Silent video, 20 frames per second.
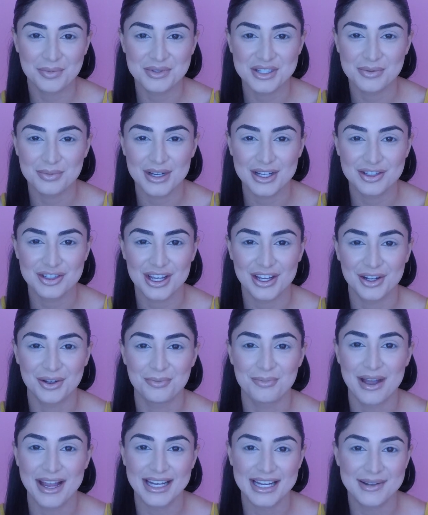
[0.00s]
my channel.
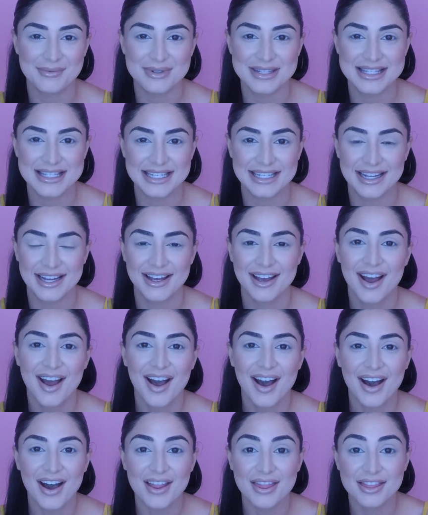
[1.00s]
My name is Dina.
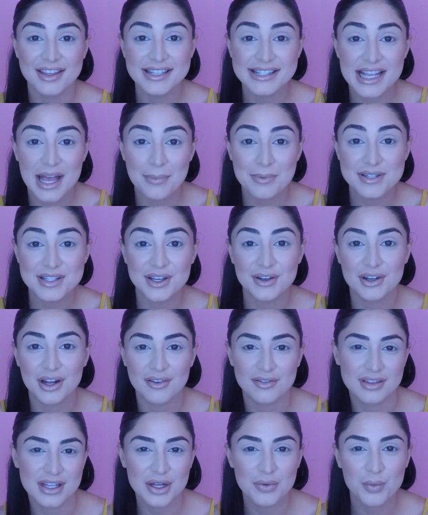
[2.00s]
On this episode of
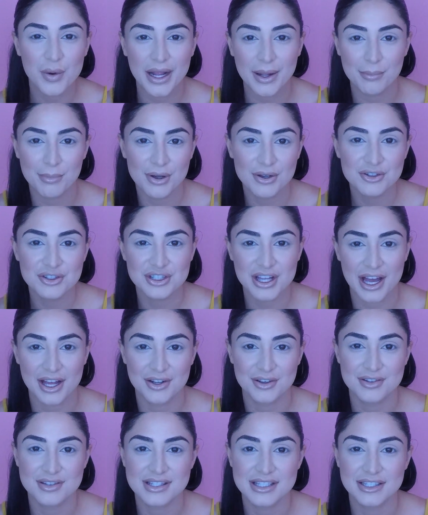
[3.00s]
the Rainbow Shadow
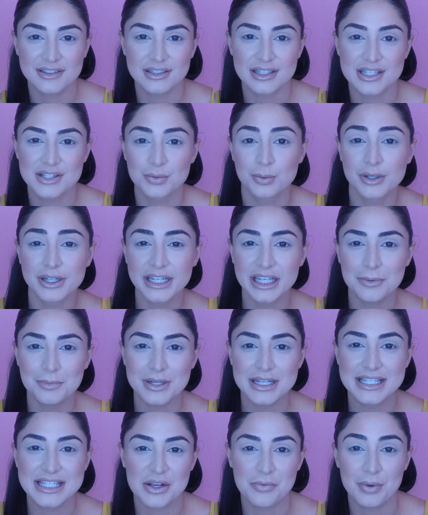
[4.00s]
series, we're going to be
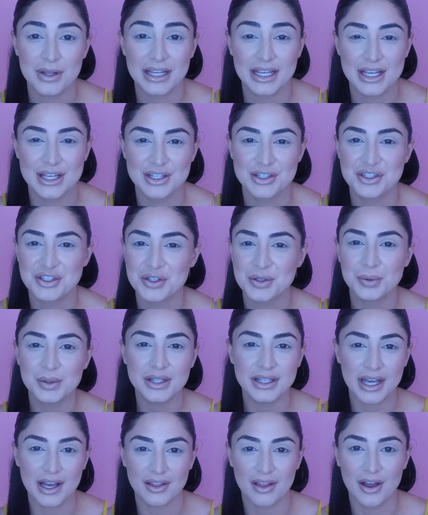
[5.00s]
dipping into
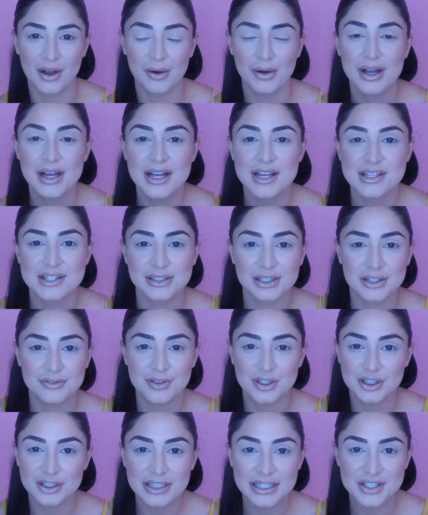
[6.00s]
yellow. So if
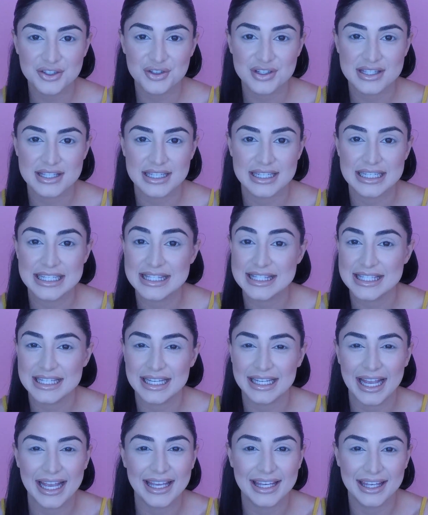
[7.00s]
you're interested in seeing
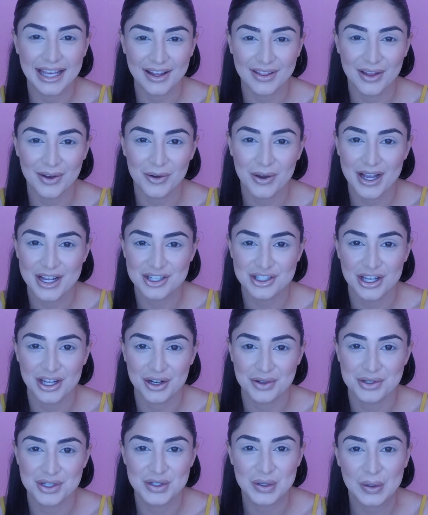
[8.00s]
a yellow eyeshadow
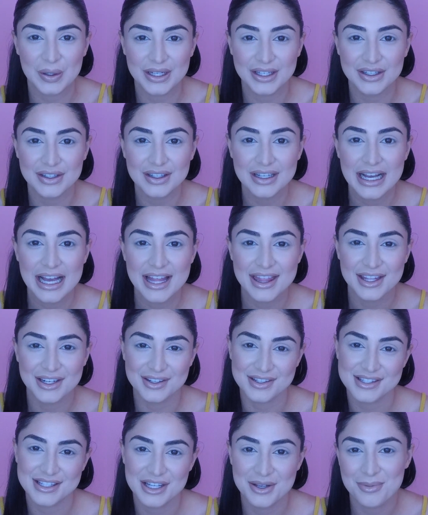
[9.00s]
tutorial, then I'll
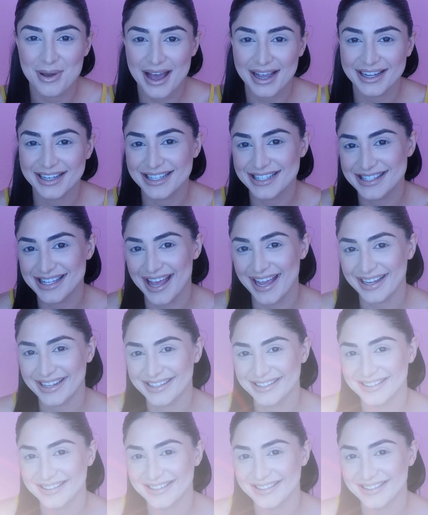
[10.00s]
see you back in a sec.